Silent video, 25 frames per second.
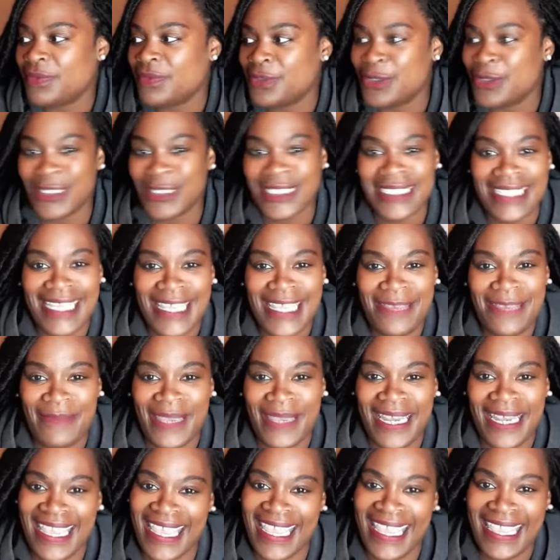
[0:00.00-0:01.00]
you're
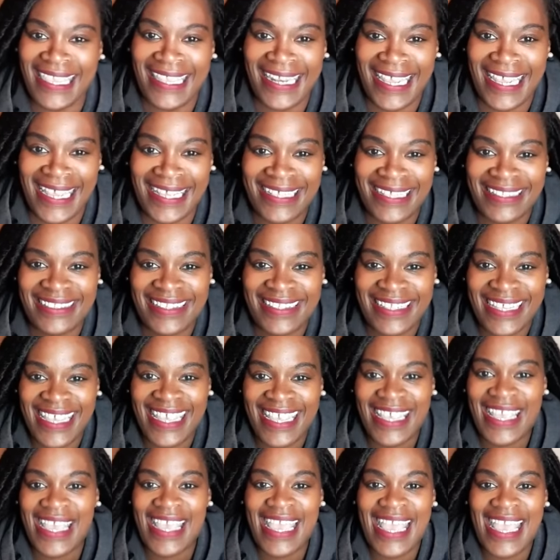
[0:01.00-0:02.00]
sleeping and eating.
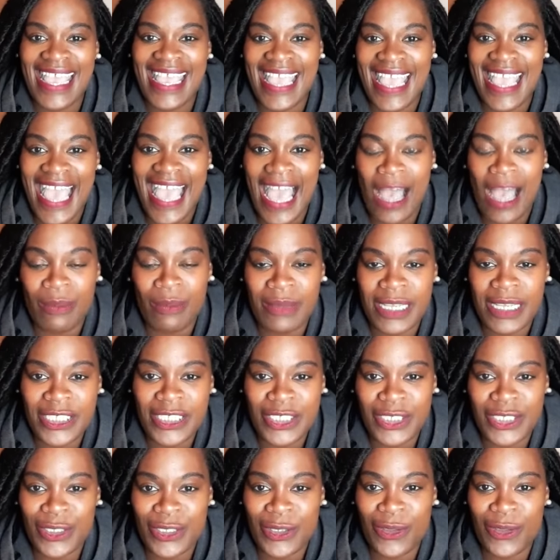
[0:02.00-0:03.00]
How
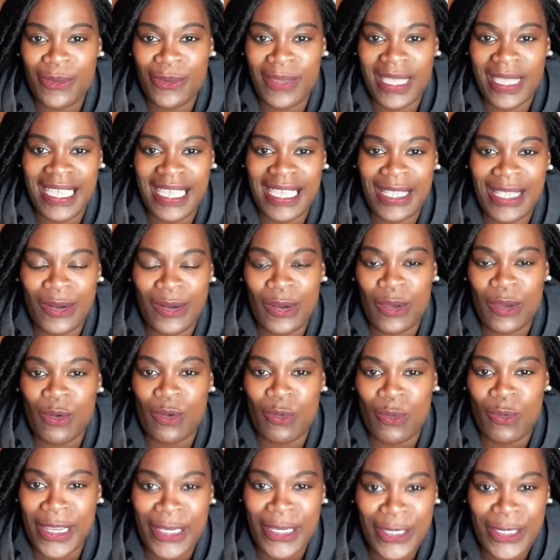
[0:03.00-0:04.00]
much do you eat?
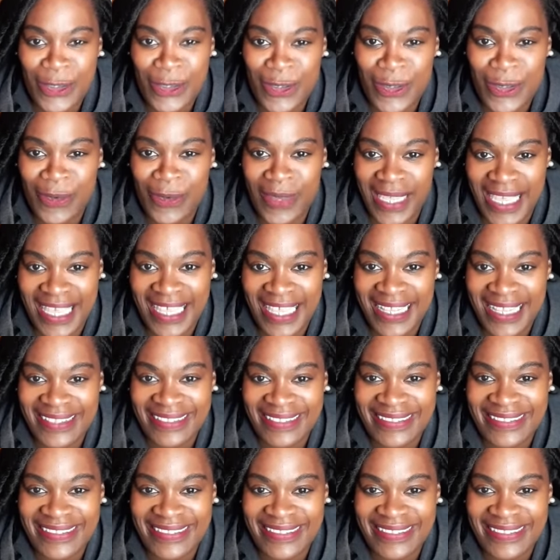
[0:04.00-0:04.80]
When do you eat?